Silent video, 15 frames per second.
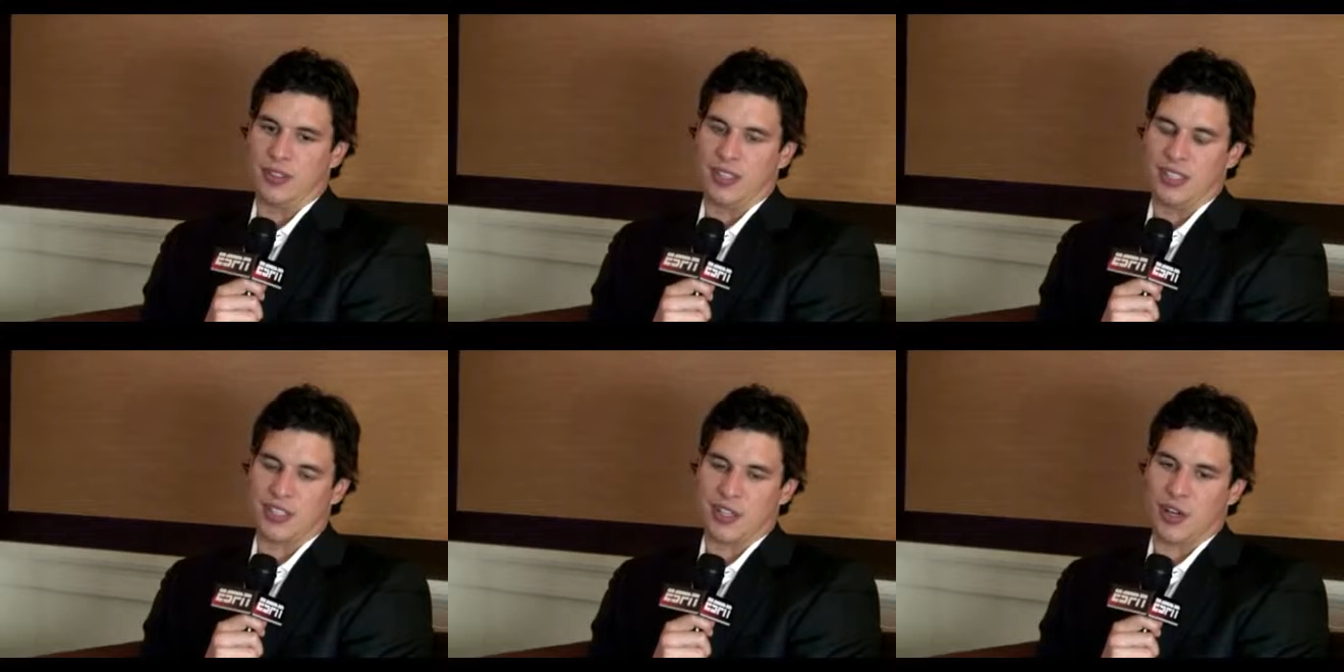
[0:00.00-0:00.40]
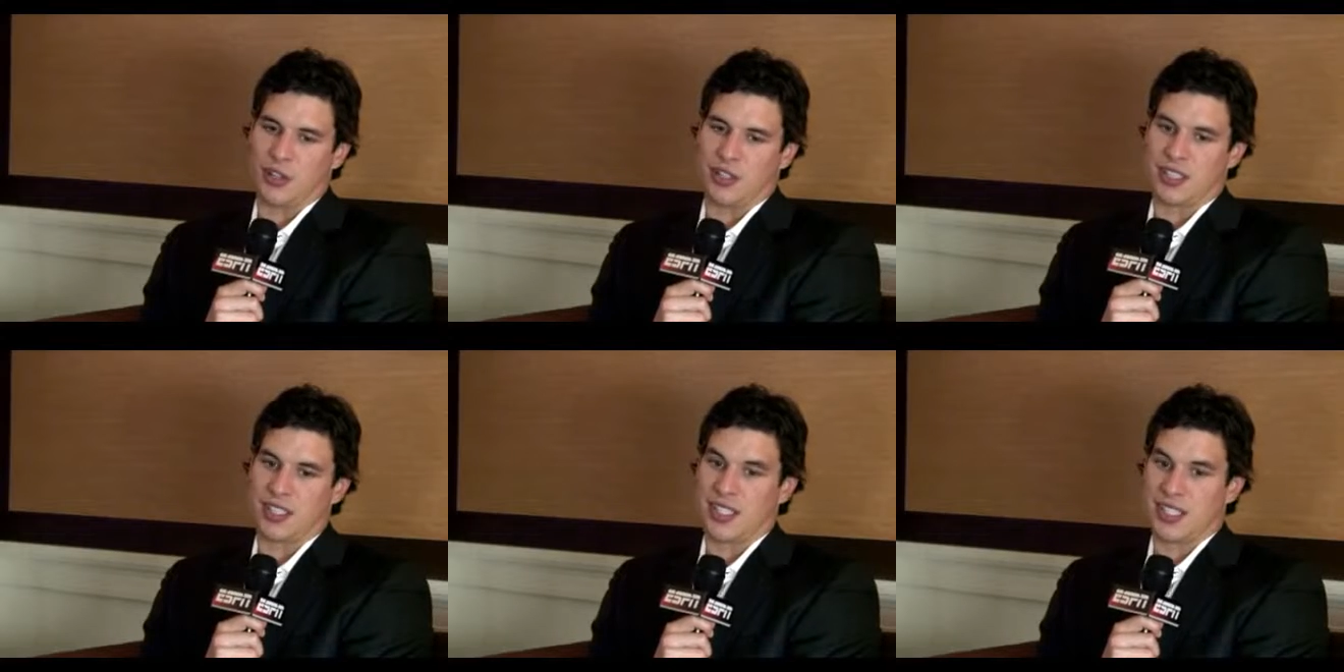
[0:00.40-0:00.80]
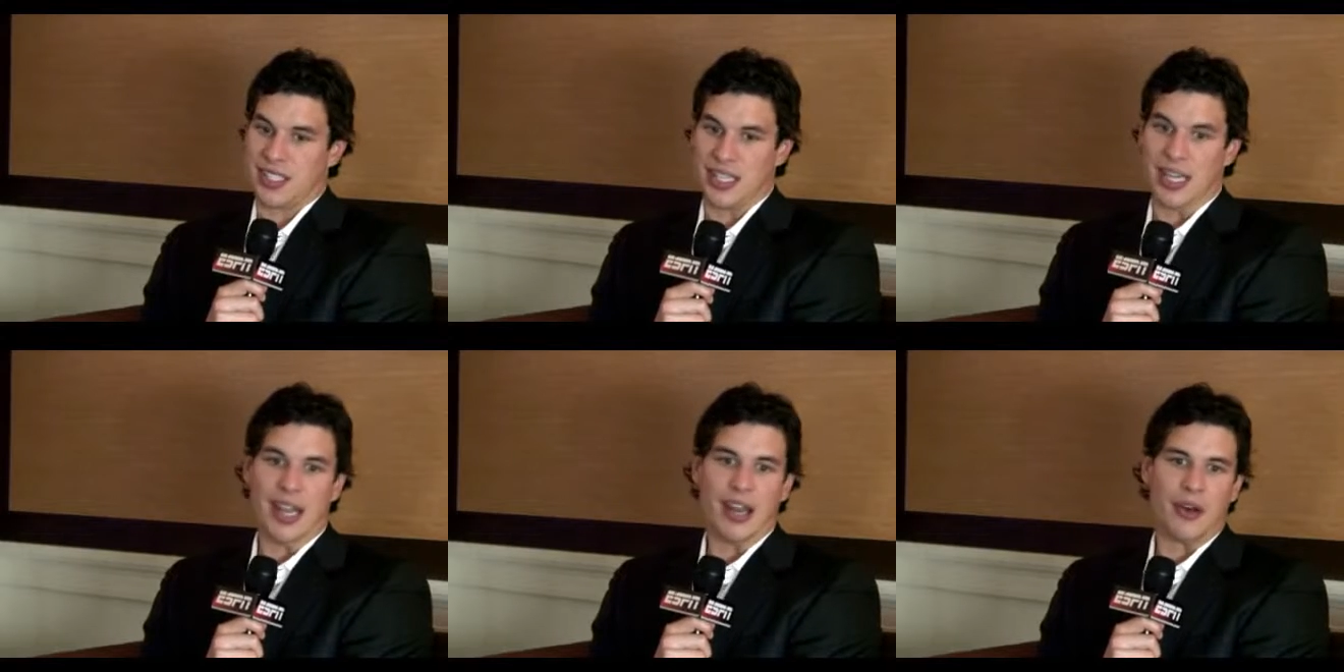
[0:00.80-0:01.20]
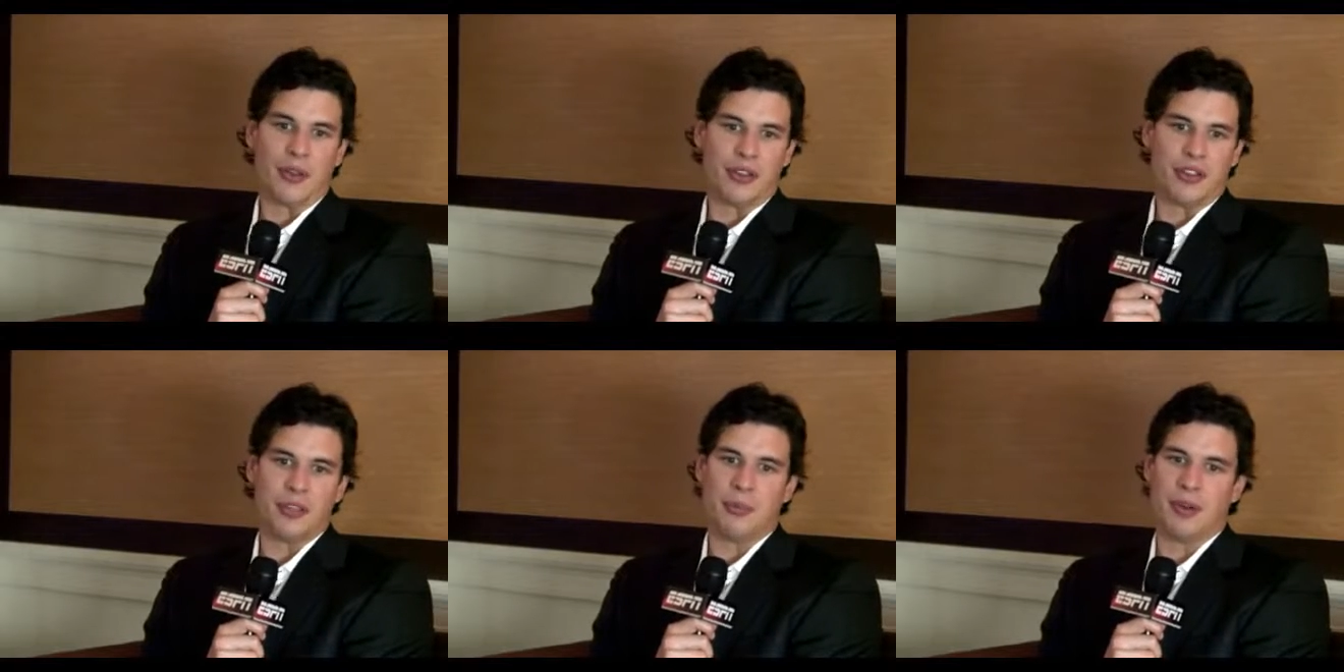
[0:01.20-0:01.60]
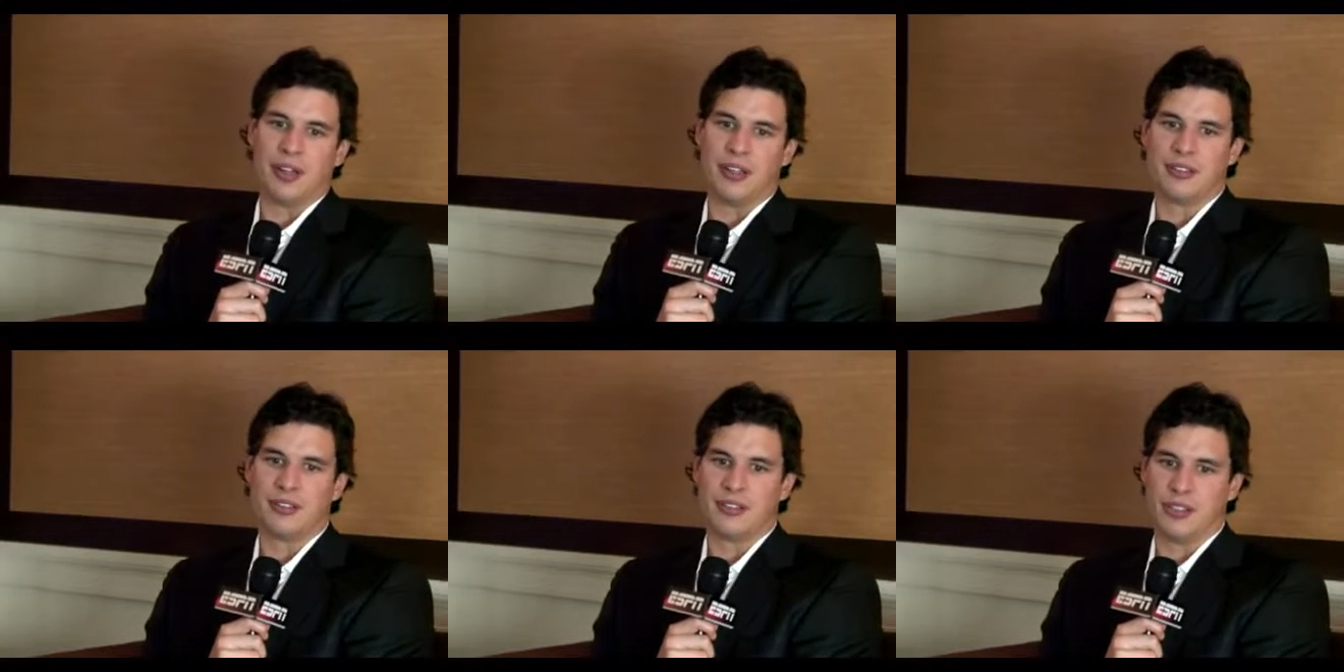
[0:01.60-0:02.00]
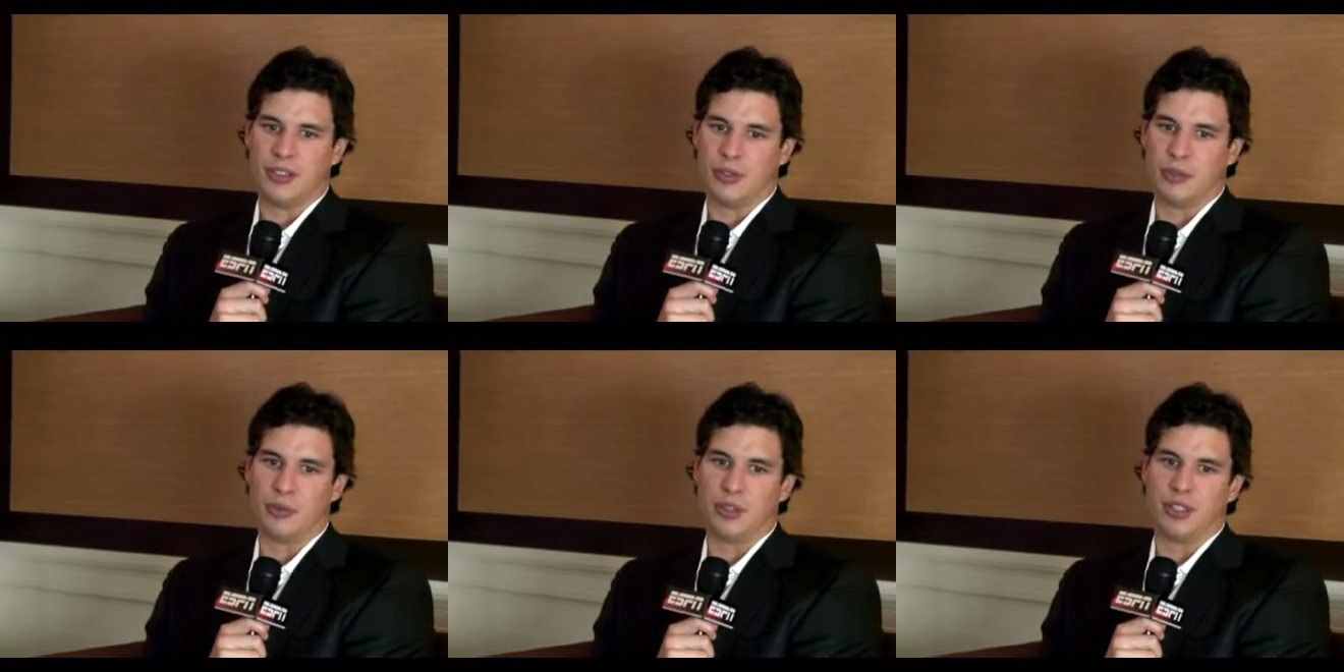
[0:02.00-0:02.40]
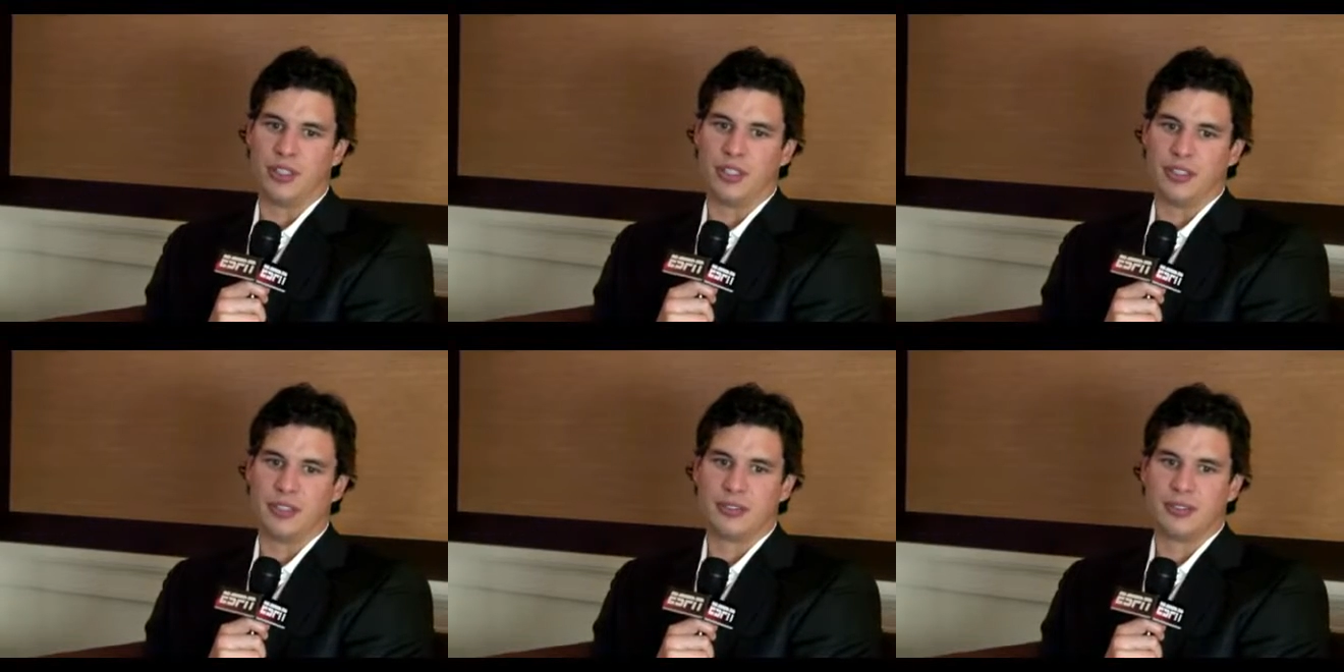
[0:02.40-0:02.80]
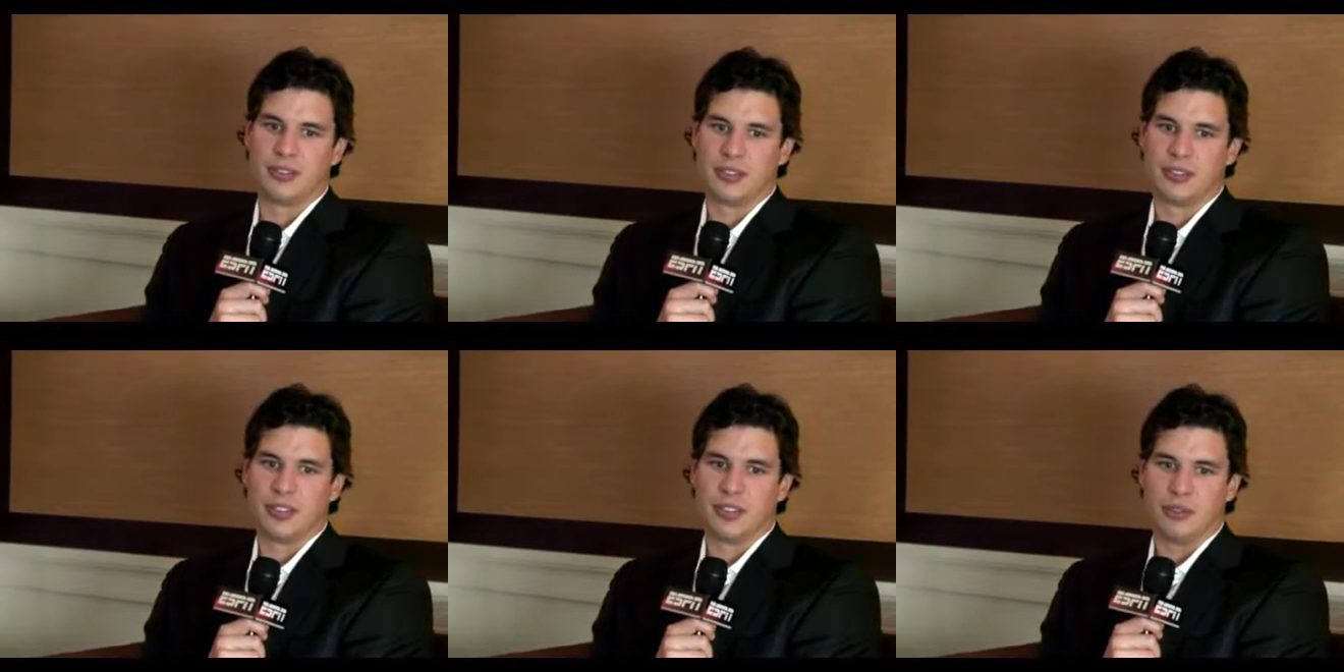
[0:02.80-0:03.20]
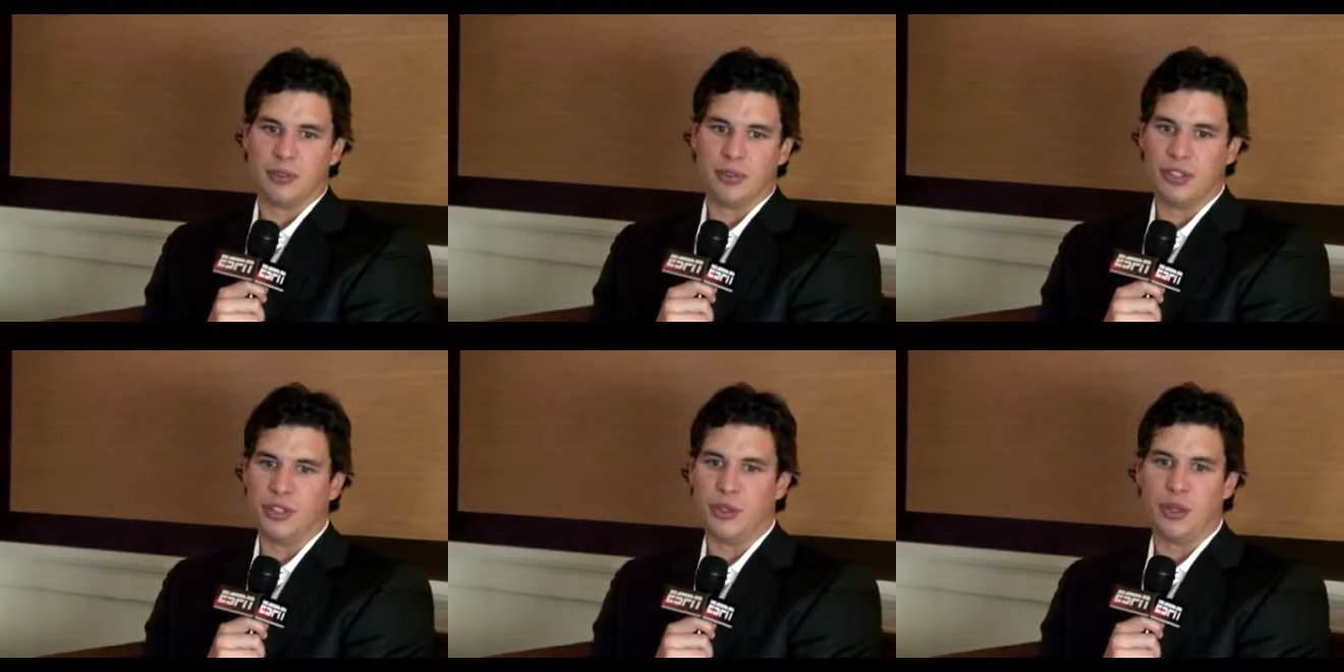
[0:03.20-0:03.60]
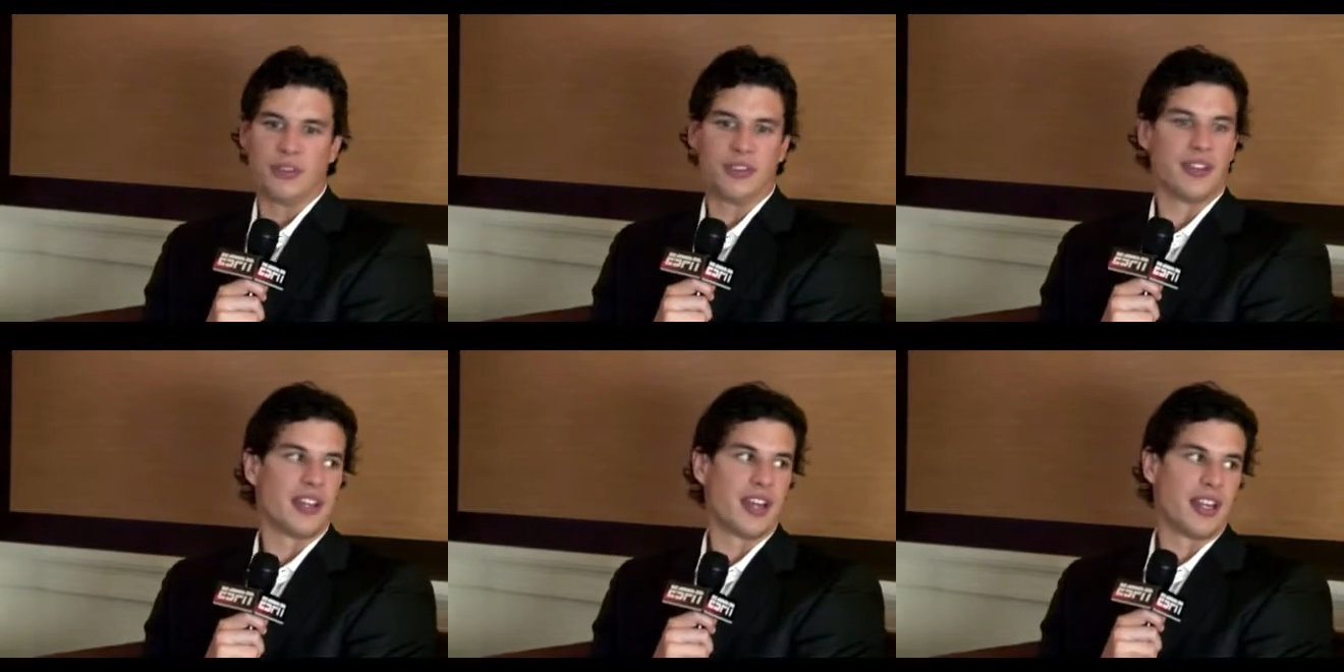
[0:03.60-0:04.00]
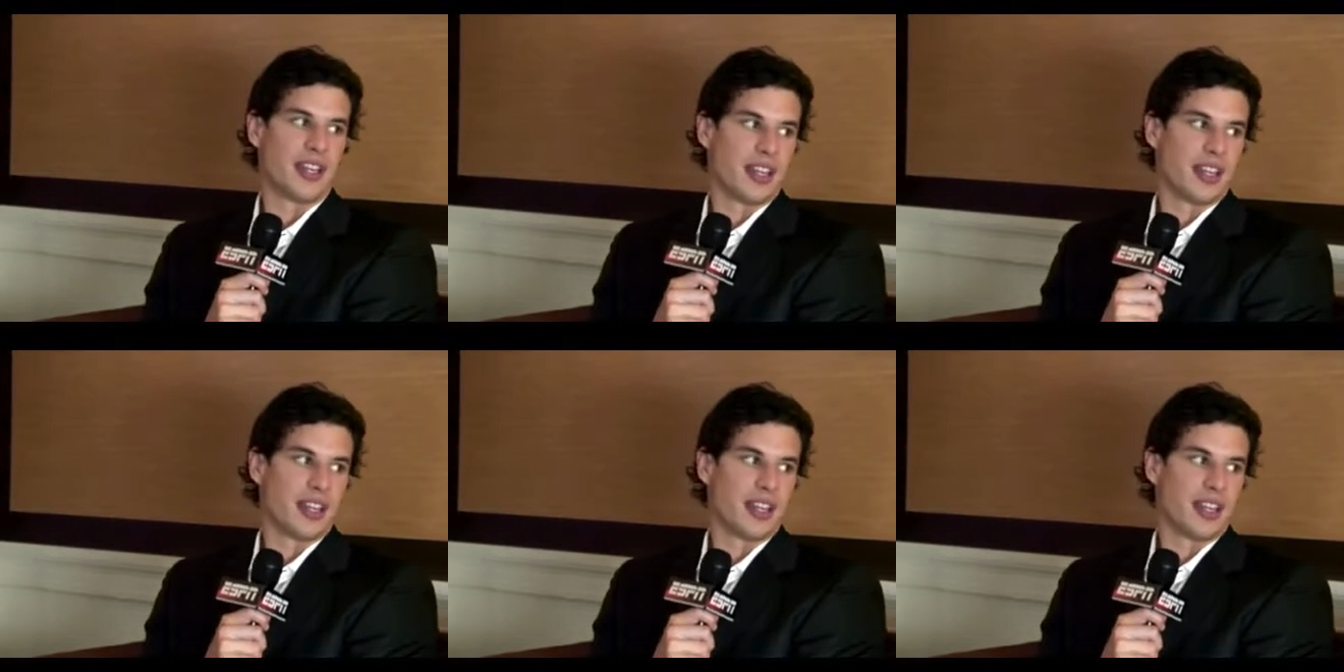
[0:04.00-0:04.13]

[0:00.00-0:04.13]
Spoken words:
it's hard to say stay healthy, but, really do everything I